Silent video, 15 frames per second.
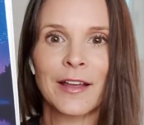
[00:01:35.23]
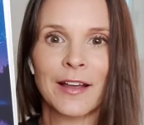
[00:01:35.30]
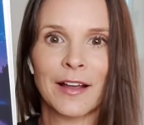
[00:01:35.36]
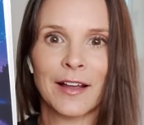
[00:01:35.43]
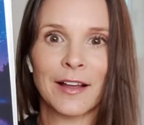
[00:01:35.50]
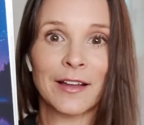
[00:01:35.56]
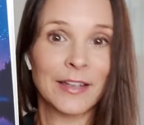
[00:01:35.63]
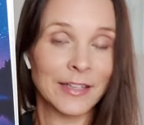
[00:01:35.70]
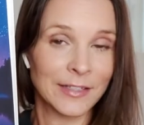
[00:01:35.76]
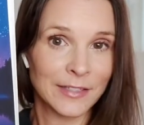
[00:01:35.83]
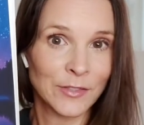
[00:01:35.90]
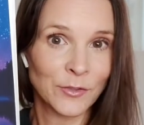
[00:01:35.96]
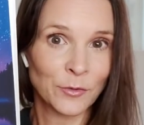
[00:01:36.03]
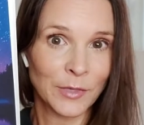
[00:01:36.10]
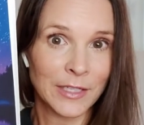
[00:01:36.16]
Uh, it
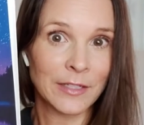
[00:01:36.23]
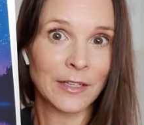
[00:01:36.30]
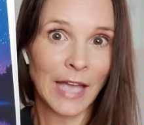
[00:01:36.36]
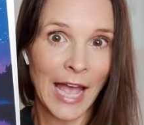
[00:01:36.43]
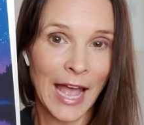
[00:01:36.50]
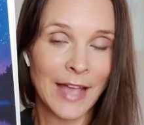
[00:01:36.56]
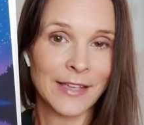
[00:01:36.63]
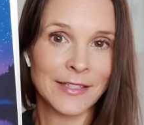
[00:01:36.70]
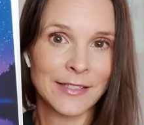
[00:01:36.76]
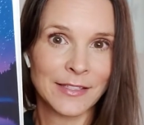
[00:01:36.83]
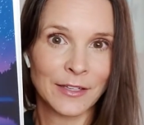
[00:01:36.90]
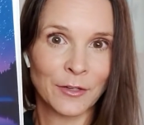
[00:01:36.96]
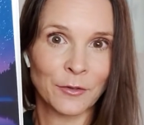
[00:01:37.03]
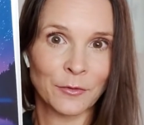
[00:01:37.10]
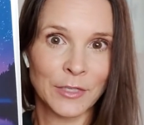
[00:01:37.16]
is written as
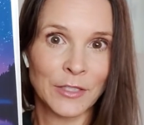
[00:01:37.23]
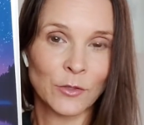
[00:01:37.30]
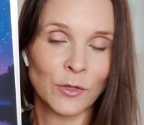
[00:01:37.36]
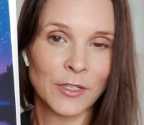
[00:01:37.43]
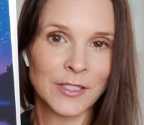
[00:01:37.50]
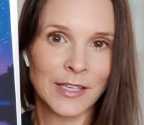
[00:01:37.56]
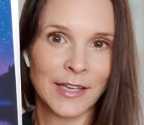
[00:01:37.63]
a resource,